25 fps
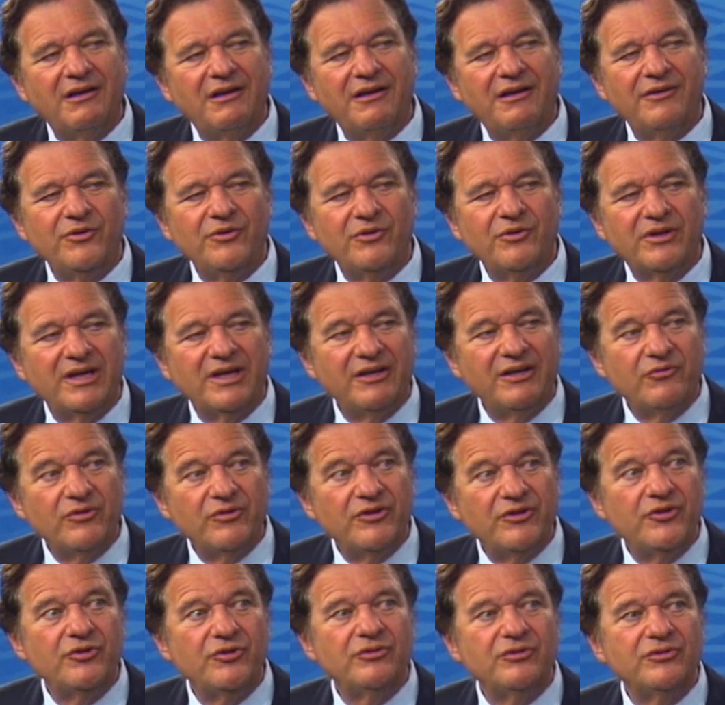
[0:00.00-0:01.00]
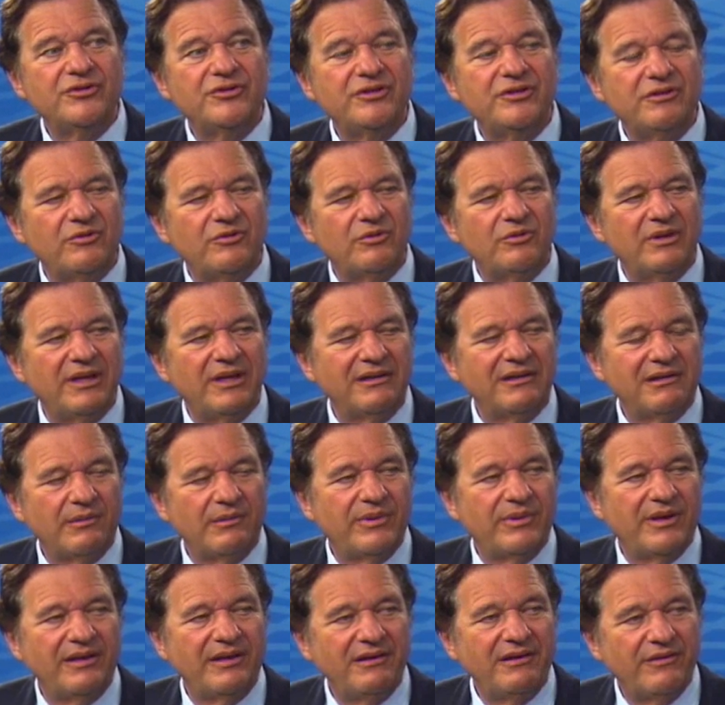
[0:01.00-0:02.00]
you can reduce your dual
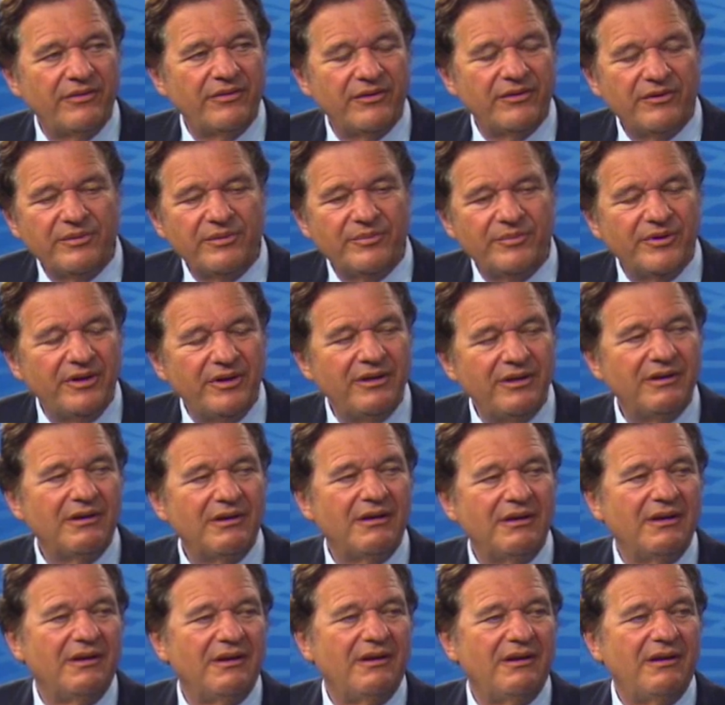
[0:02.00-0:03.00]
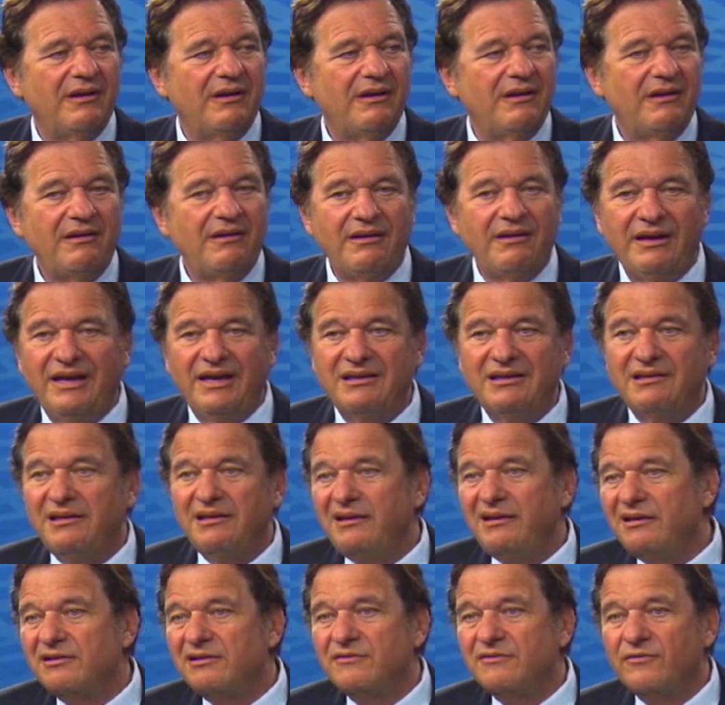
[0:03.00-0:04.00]
antiplatelet therapy at
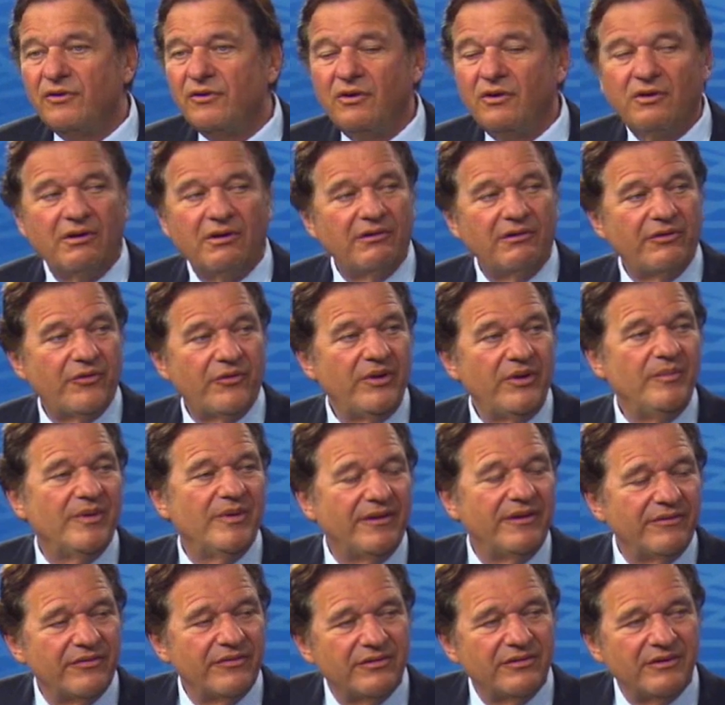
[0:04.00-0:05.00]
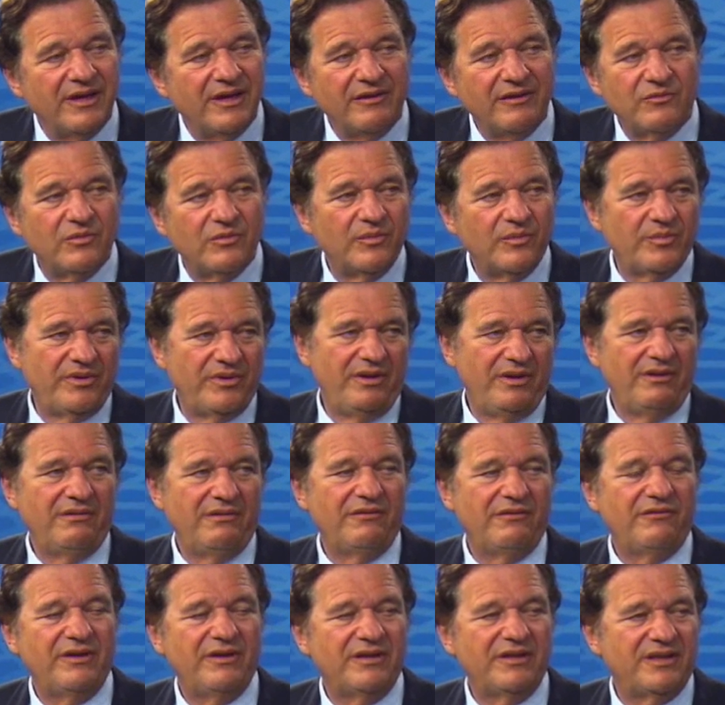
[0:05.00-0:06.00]
least for 3 months. That would be
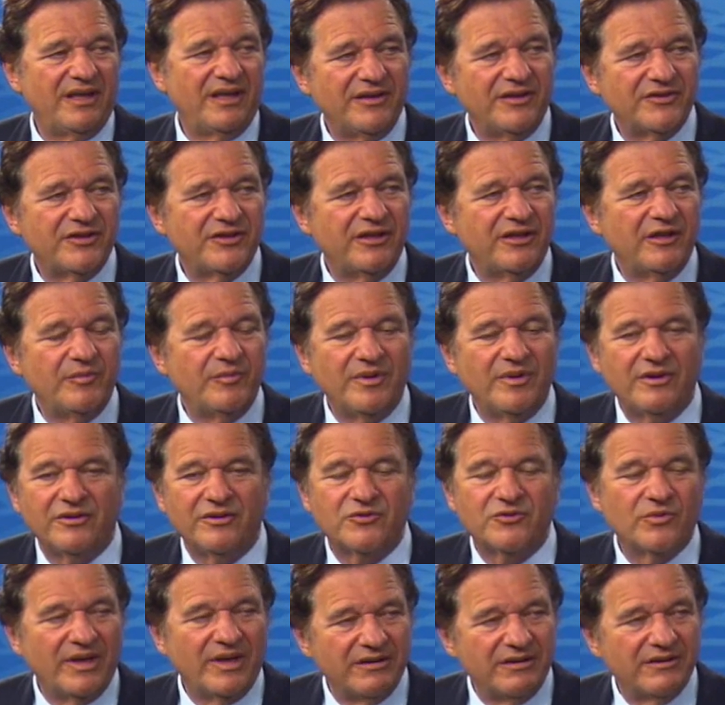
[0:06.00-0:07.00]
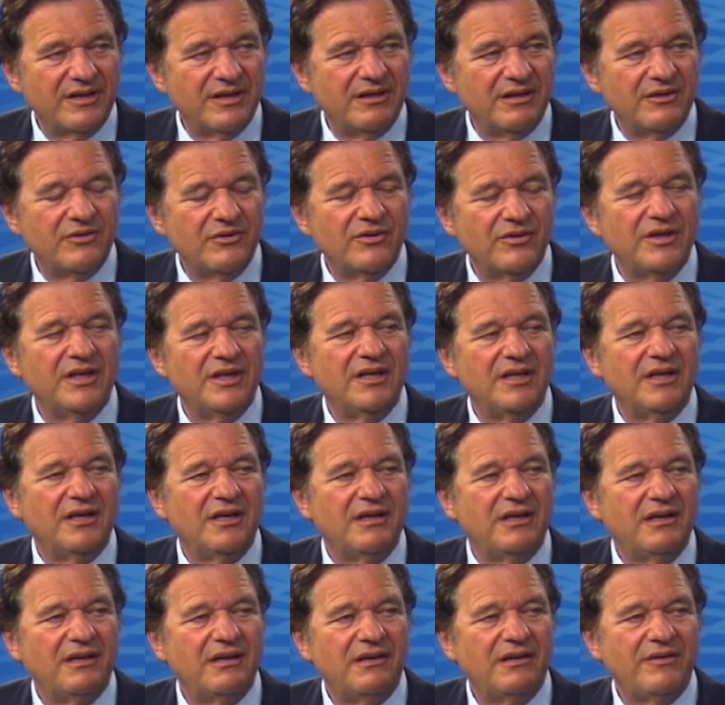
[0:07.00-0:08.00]
fantastic, because right now
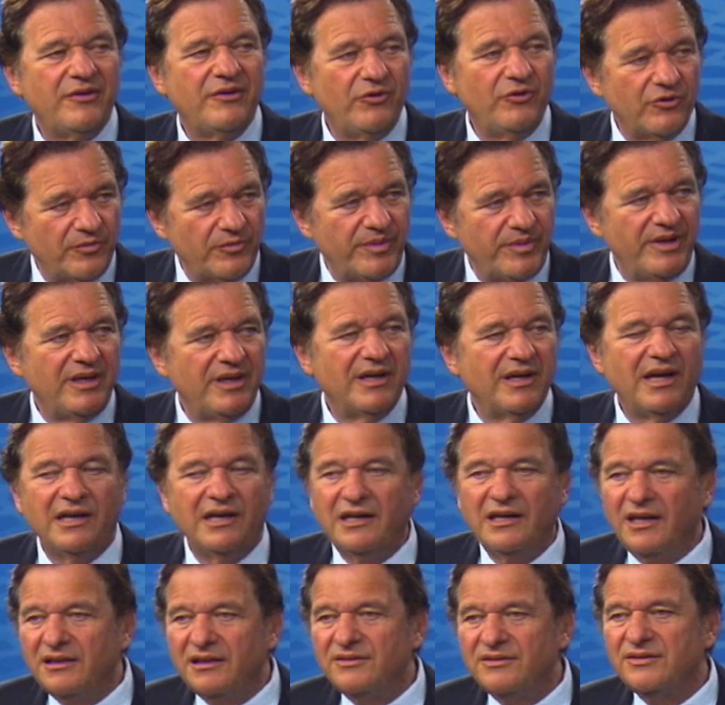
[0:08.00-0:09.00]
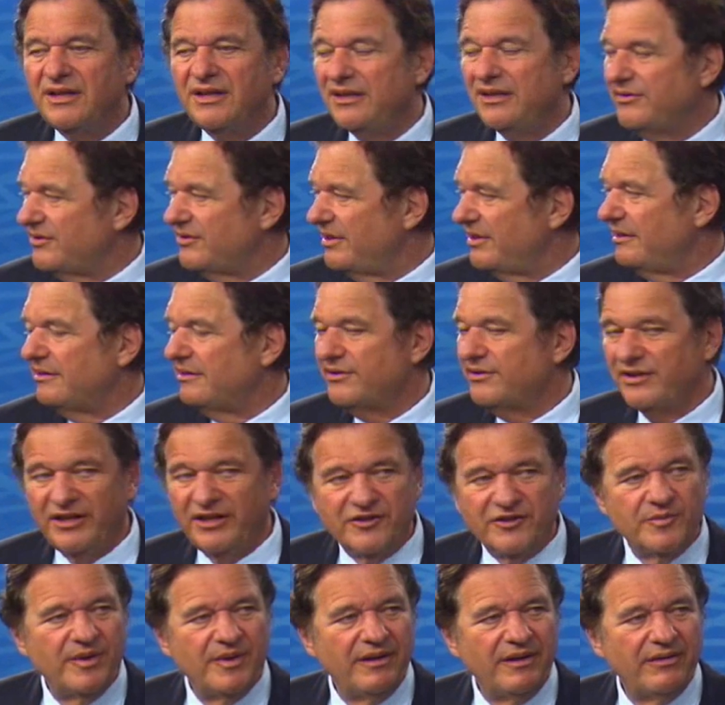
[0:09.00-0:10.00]
the European guidelines say still
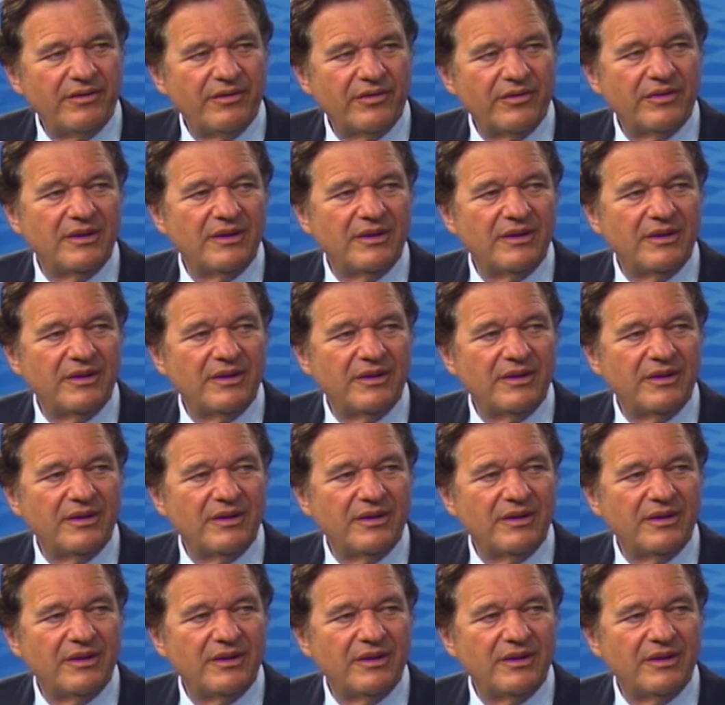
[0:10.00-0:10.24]
6 months.